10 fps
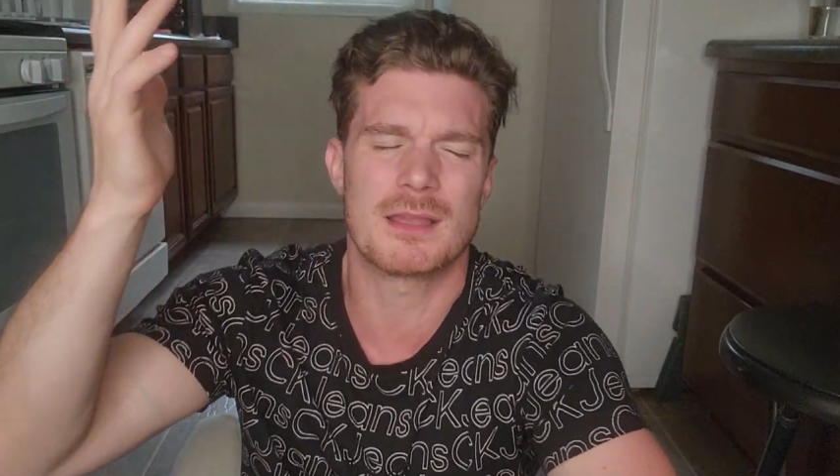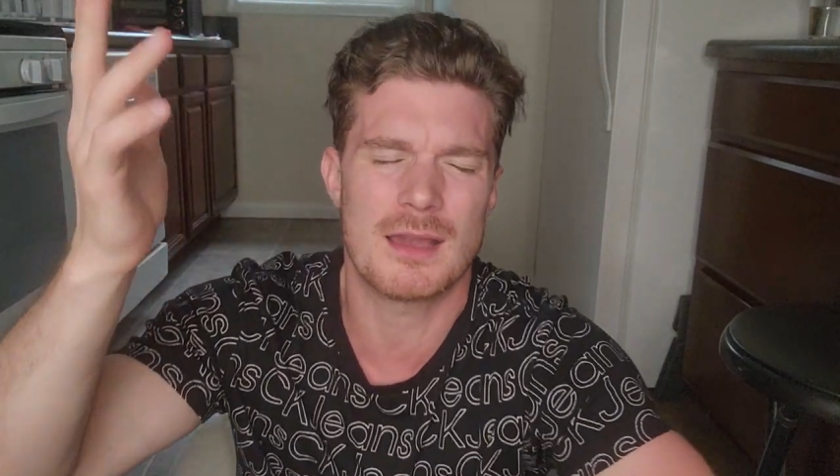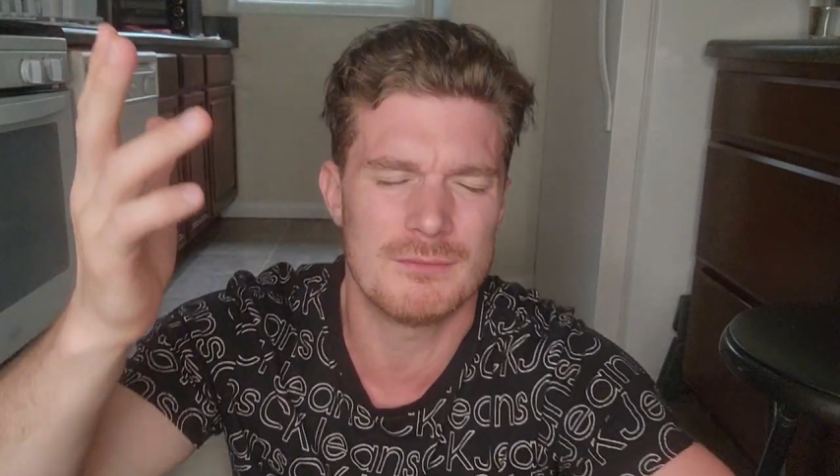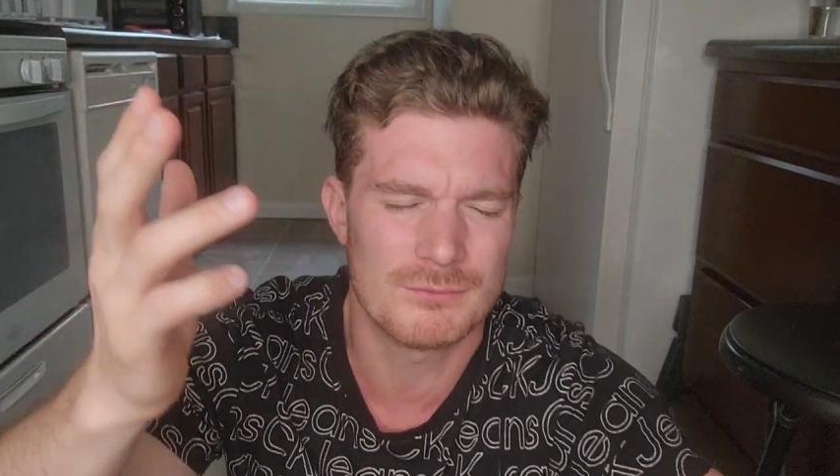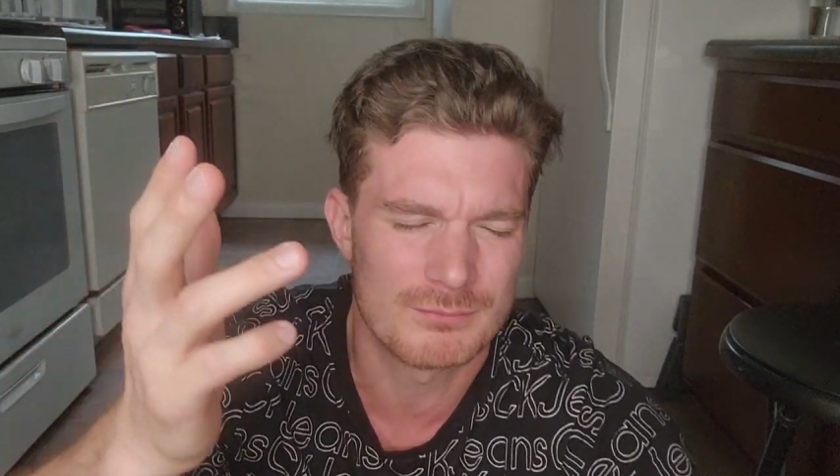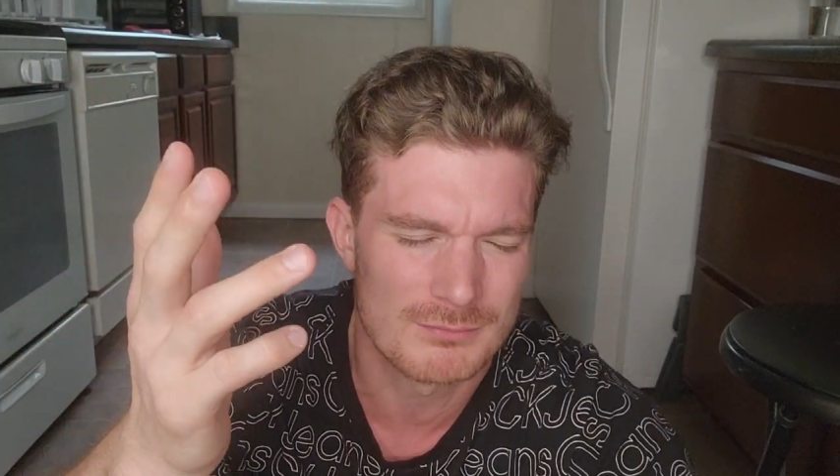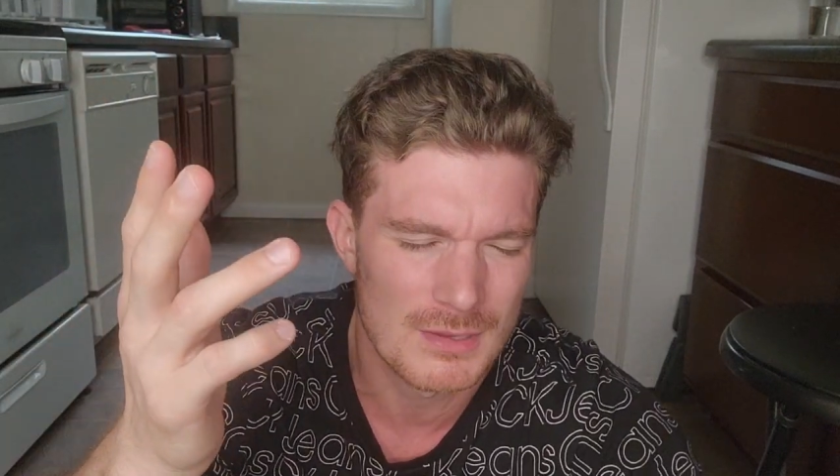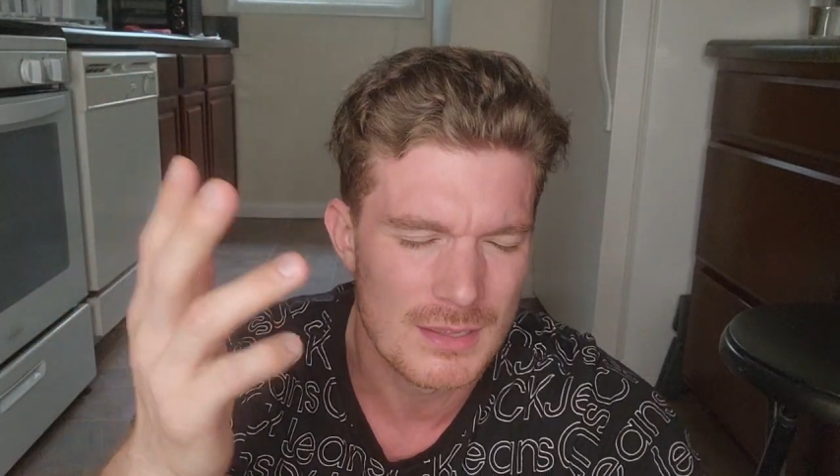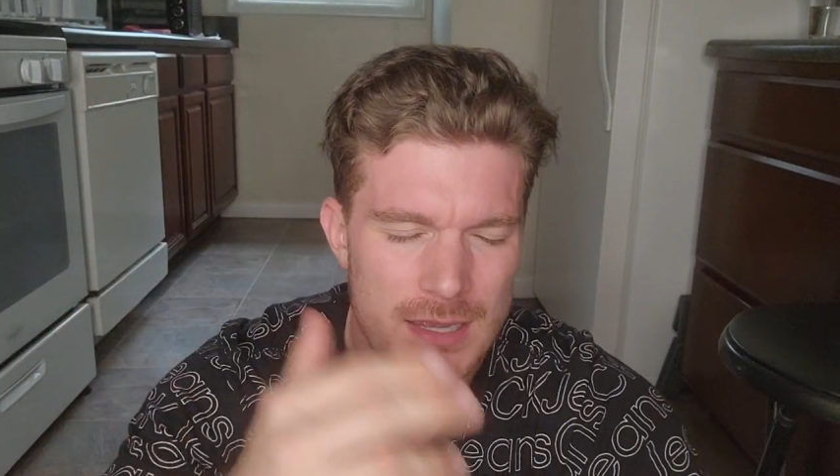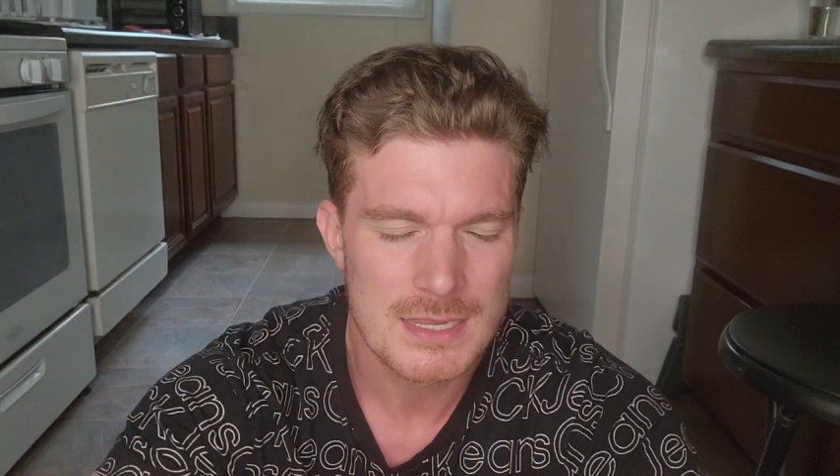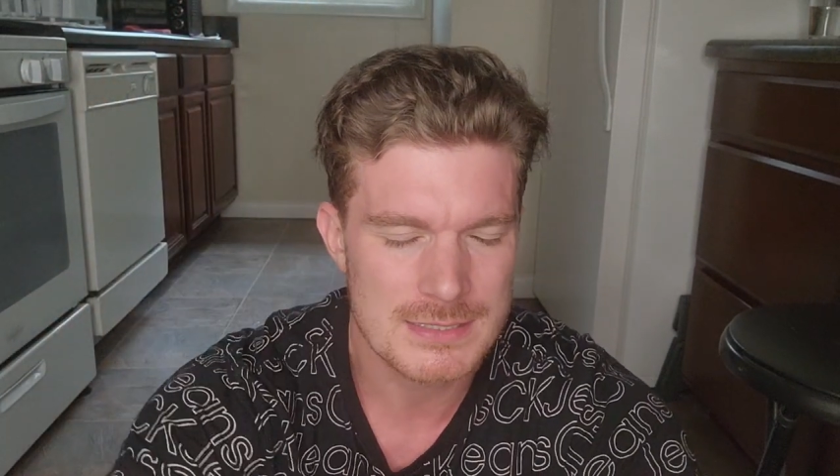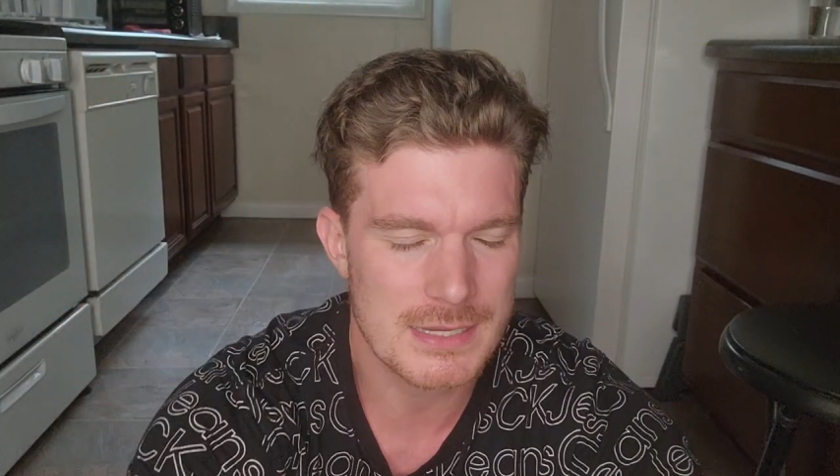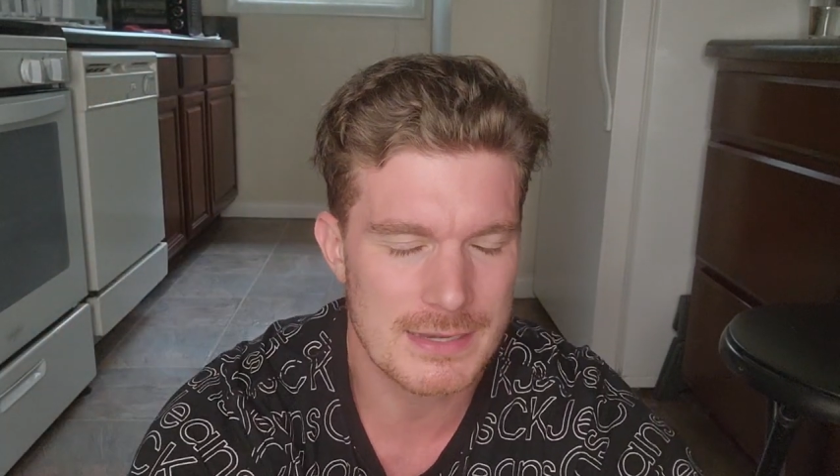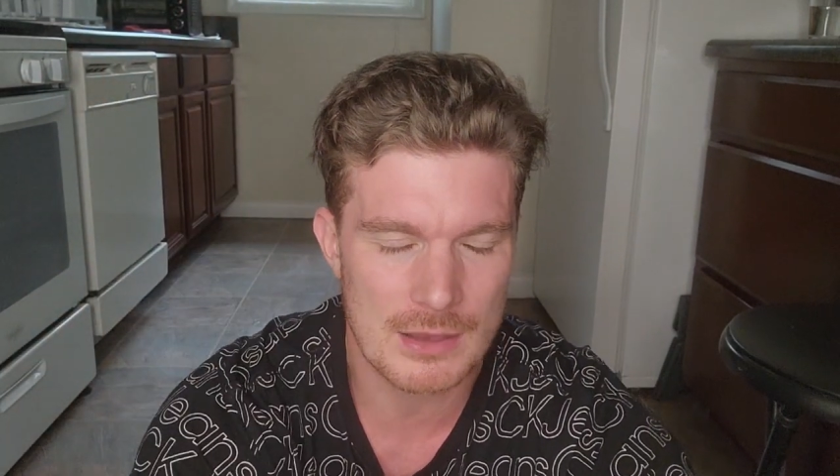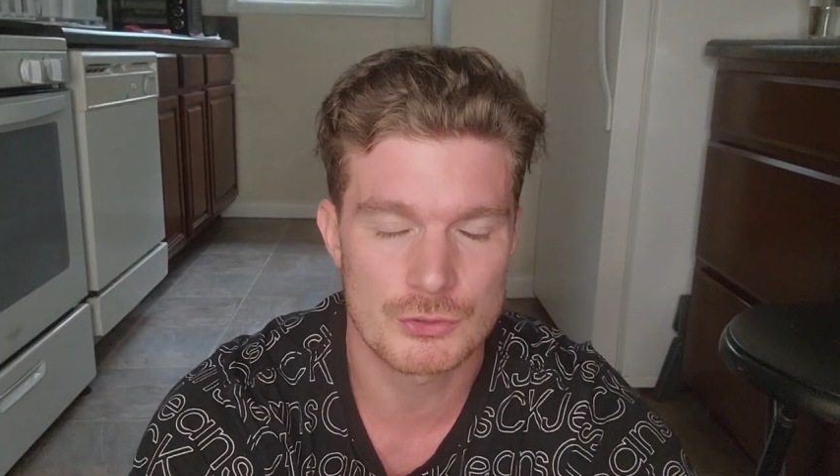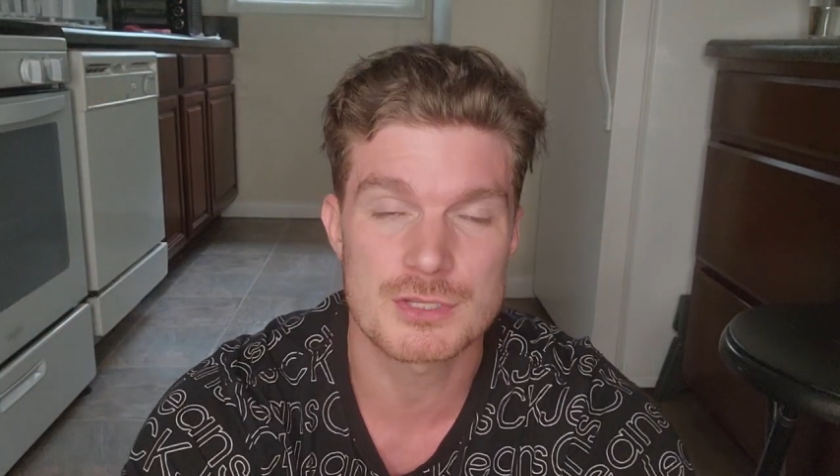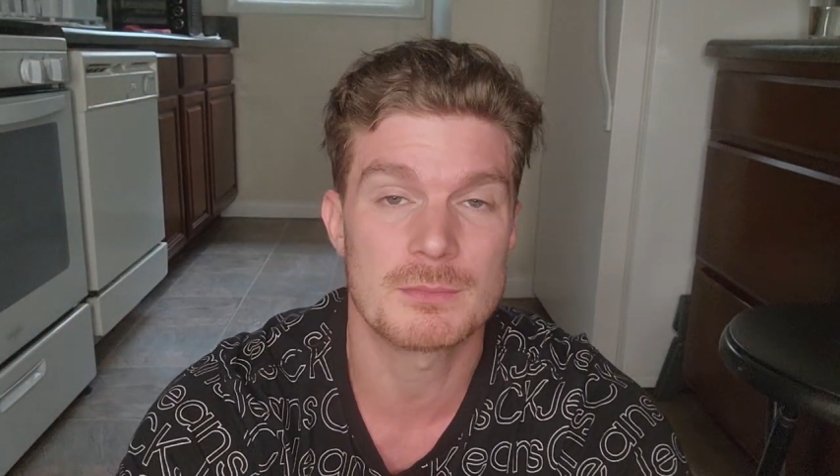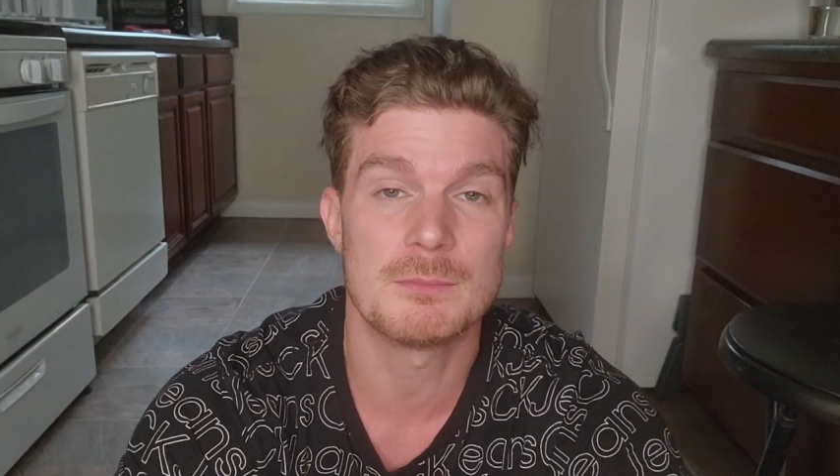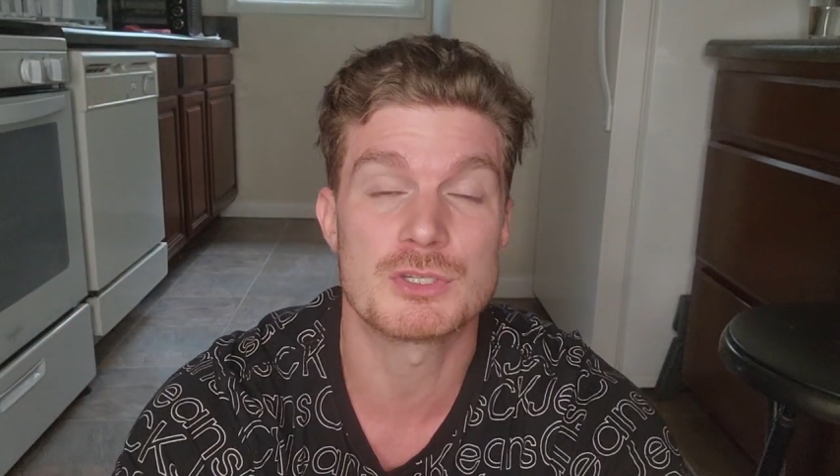have gotten taken down or something.